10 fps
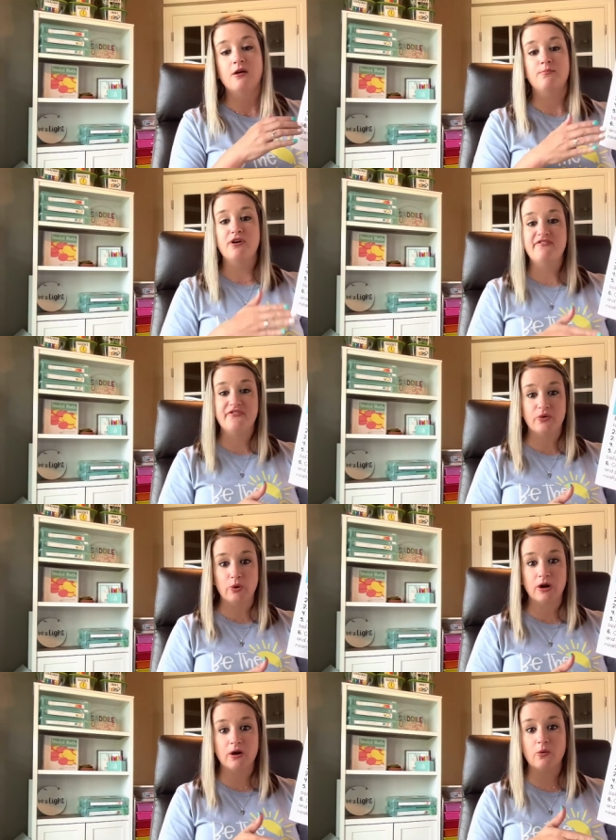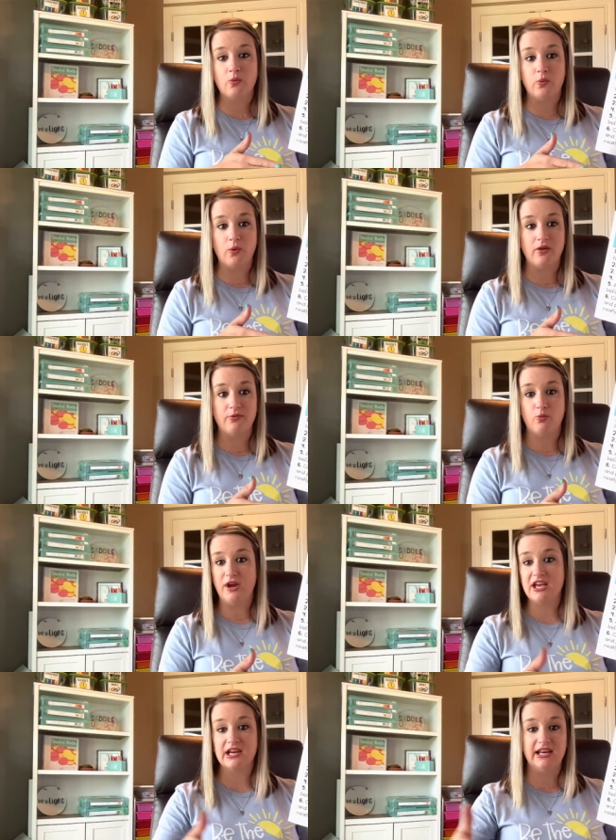before
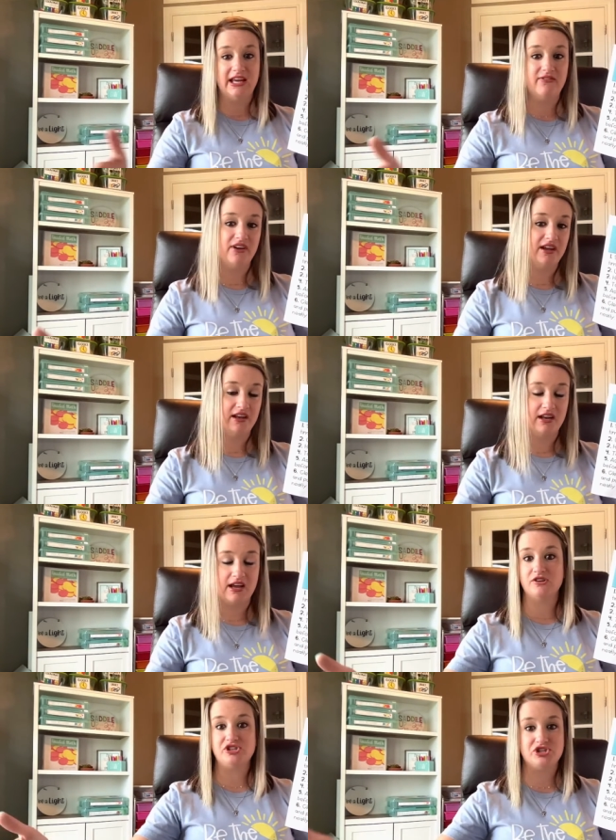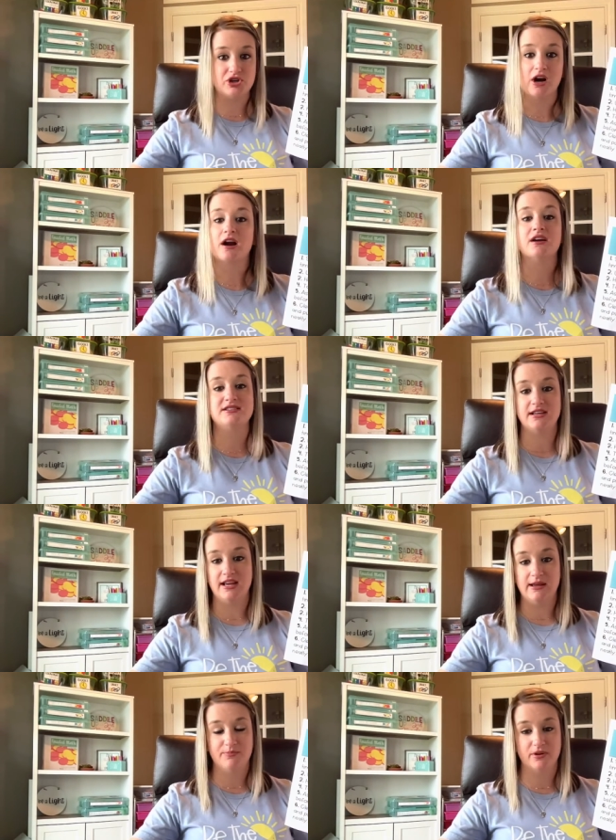we could even start
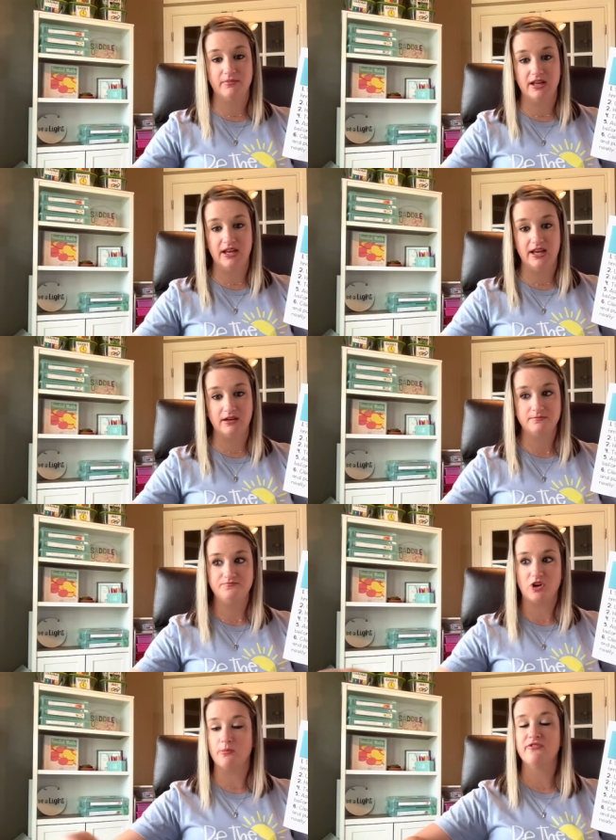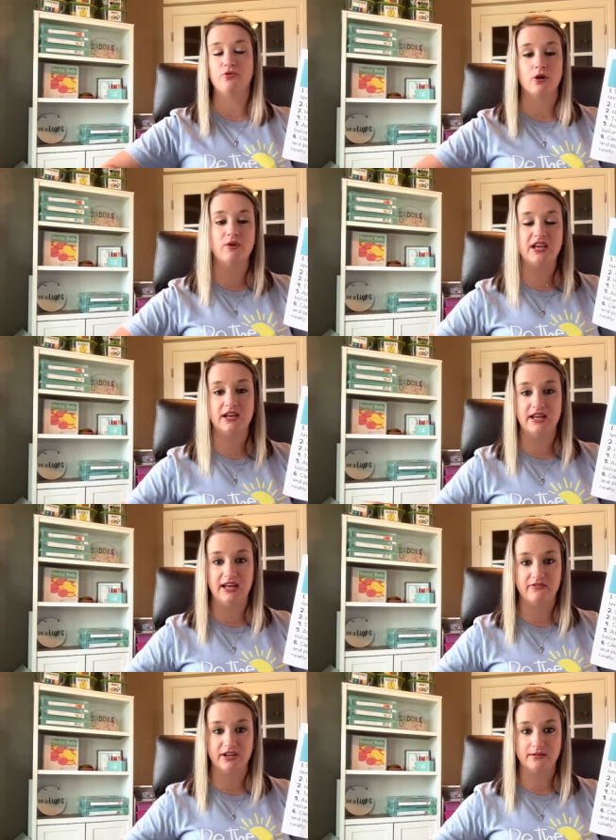implementing or before we could
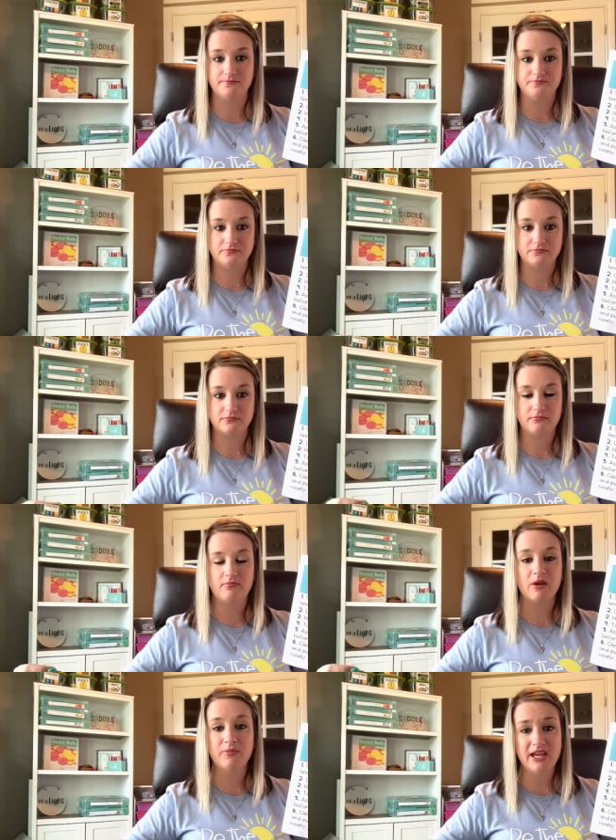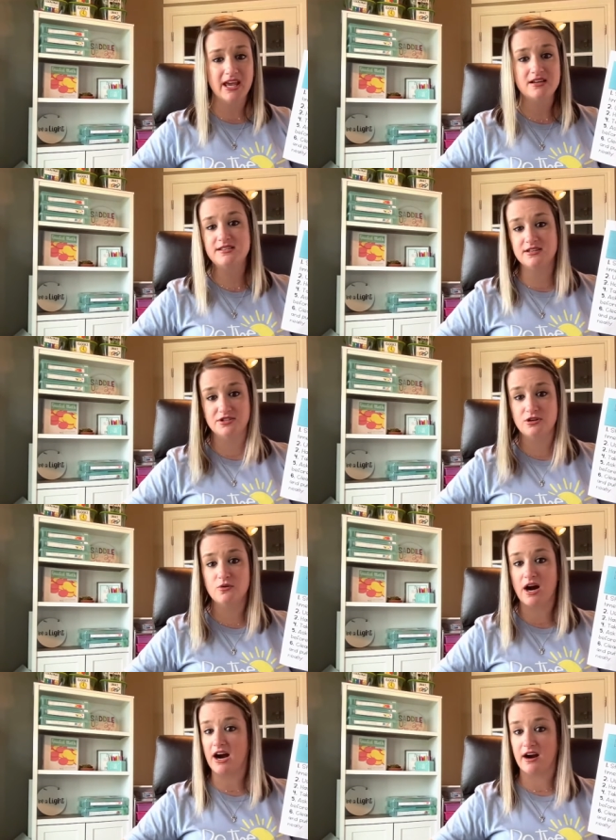even begin to do
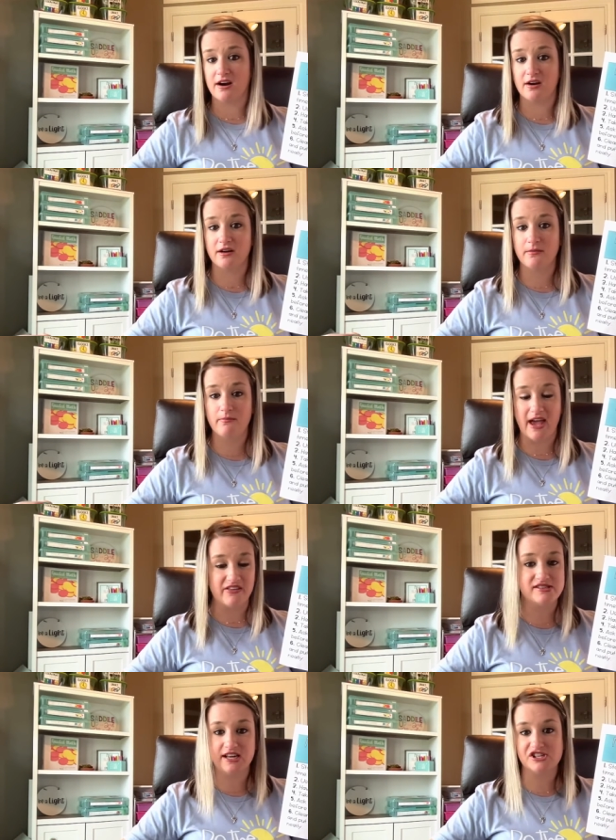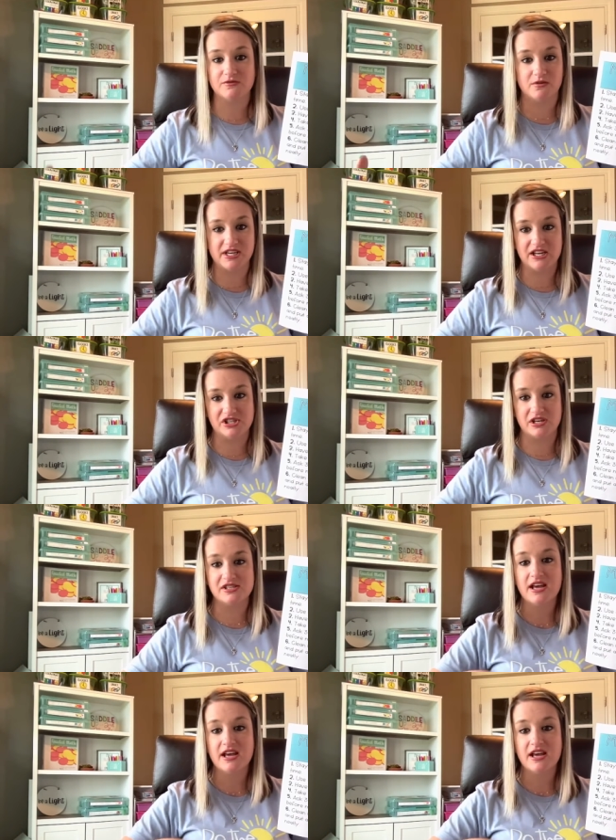our math station rotations.